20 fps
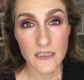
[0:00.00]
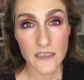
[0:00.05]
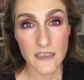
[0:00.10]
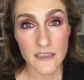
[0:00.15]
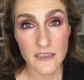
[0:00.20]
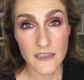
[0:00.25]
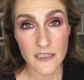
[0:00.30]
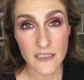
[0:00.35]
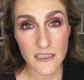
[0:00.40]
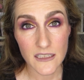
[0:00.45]

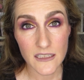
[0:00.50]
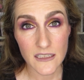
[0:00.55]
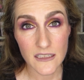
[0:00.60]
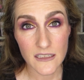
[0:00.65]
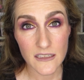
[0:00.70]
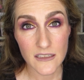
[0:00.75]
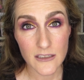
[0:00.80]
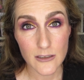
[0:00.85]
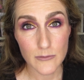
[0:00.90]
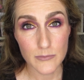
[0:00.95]

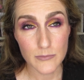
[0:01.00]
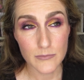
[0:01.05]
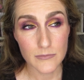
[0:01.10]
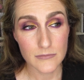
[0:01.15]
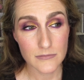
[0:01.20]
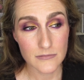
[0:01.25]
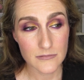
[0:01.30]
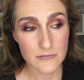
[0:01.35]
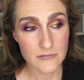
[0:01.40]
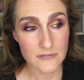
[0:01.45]
the
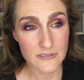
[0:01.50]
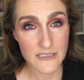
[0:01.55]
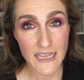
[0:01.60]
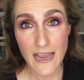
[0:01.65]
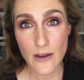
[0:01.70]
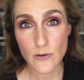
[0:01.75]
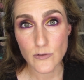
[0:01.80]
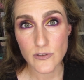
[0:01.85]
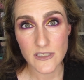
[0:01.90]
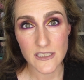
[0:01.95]

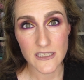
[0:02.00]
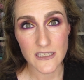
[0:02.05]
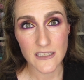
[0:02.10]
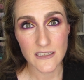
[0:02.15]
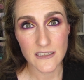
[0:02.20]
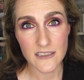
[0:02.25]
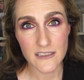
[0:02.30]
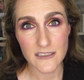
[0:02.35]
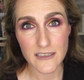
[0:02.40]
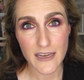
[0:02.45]

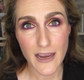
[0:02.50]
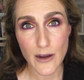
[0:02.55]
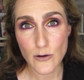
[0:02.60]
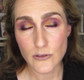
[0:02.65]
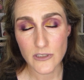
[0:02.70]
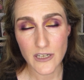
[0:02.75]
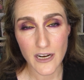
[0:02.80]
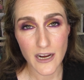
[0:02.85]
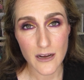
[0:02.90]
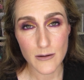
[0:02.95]
lousy
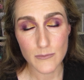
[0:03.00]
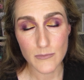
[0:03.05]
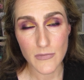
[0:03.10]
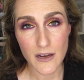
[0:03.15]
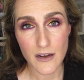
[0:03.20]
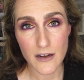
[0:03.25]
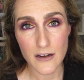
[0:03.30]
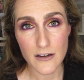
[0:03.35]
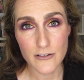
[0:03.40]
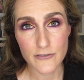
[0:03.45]
outcome
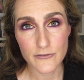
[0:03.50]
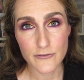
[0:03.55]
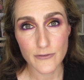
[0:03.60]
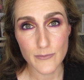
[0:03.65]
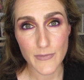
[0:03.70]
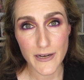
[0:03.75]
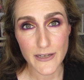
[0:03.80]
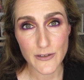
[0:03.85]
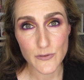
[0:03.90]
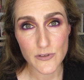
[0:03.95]
of
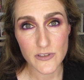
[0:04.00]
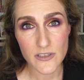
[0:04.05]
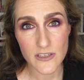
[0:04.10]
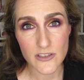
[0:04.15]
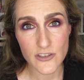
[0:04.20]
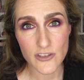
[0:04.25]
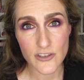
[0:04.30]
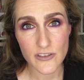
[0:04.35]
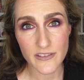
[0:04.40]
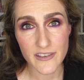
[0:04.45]
my
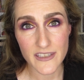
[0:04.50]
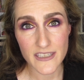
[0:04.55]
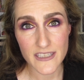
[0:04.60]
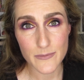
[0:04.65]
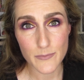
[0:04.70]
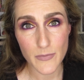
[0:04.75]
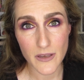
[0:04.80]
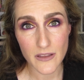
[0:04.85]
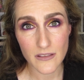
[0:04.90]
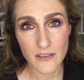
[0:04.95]
usage this
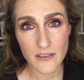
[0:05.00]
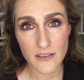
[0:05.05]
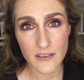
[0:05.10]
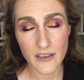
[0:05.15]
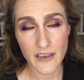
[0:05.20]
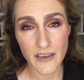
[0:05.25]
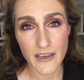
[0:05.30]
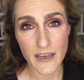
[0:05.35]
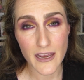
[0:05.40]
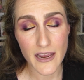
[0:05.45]
month.
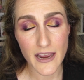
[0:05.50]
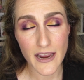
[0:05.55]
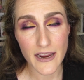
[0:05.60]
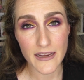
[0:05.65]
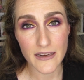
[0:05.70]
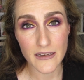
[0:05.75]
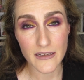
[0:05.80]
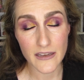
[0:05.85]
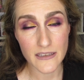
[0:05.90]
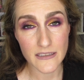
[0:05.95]

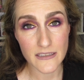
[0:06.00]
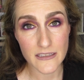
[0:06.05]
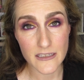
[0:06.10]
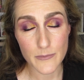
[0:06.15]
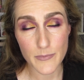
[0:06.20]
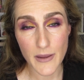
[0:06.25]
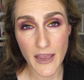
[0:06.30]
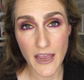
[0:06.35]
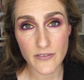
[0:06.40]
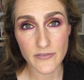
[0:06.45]
I ended
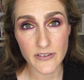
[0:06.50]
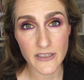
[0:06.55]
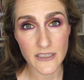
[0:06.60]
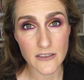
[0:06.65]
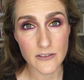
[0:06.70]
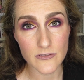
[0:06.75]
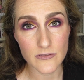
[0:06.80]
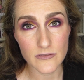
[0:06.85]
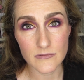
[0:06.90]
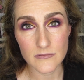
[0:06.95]
up
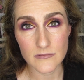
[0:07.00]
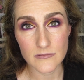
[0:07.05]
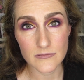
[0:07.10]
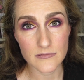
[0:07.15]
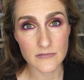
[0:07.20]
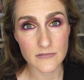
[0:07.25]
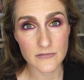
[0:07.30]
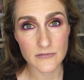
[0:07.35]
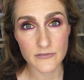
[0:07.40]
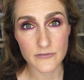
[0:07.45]
having
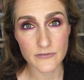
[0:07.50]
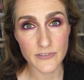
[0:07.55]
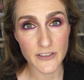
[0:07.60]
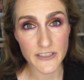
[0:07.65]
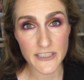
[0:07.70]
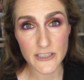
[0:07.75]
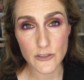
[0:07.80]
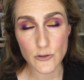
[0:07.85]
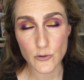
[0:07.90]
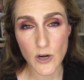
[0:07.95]

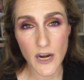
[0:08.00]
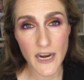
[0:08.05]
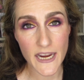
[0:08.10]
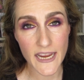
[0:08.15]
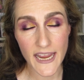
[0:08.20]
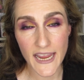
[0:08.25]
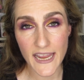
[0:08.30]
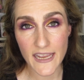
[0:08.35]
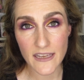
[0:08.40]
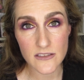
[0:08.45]
very dry
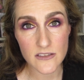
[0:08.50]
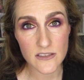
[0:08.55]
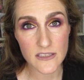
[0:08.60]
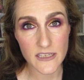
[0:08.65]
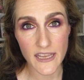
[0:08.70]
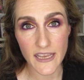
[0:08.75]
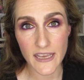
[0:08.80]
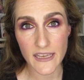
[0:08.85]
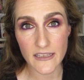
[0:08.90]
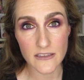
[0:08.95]
hands
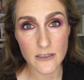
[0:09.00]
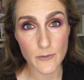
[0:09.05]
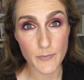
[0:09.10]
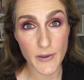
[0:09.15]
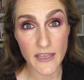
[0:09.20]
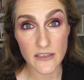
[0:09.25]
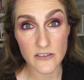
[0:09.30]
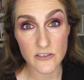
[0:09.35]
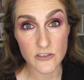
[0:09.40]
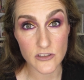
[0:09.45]
and the
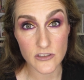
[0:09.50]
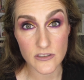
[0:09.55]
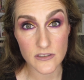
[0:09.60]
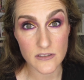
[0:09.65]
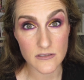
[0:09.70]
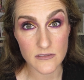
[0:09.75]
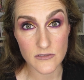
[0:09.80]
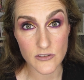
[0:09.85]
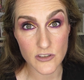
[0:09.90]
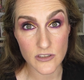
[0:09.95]
palette
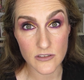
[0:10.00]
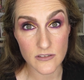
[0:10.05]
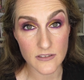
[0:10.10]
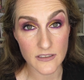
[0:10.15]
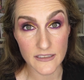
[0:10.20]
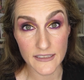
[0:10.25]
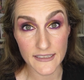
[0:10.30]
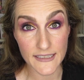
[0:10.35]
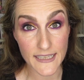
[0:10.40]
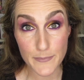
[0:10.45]
just
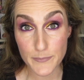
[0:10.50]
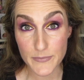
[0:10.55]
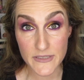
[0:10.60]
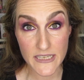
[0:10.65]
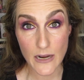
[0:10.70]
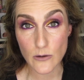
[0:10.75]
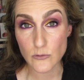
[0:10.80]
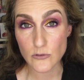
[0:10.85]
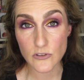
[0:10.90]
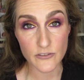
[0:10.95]
leapt
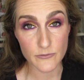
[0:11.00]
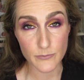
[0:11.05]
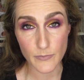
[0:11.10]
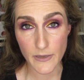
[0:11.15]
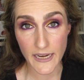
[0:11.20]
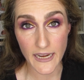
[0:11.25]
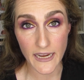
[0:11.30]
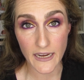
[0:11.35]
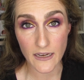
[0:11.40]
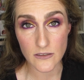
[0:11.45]
out of
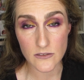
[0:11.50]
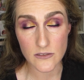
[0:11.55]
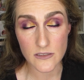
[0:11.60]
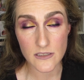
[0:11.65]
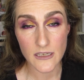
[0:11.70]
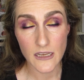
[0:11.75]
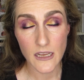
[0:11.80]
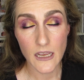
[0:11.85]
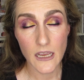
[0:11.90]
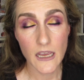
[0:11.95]
my
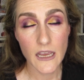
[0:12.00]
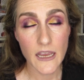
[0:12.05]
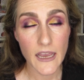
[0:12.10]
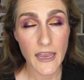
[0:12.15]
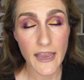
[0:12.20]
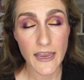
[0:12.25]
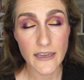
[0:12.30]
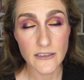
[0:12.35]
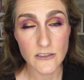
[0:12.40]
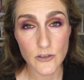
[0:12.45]
hands,
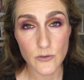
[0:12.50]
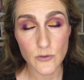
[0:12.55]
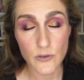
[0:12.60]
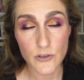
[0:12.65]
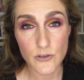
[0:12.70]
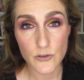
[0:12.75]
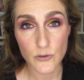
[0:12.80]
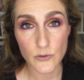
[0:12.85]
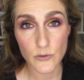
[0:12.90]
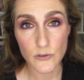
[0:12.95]
had no
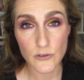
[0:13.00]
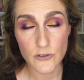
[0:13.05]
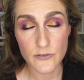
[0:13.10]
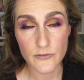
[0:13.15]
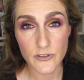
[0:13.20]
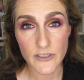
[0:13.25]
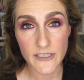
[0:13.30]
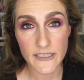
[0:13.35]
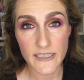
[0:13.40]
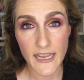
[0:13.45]
control
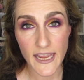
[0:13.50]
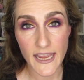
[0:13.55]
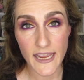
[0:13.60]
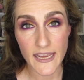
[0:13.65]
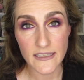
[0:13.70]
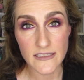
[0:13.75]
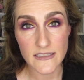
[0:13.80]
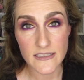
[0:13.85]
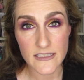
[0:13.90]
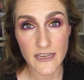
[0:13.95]
over it,
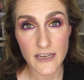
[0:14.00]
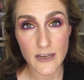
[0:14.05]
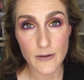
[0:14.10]
and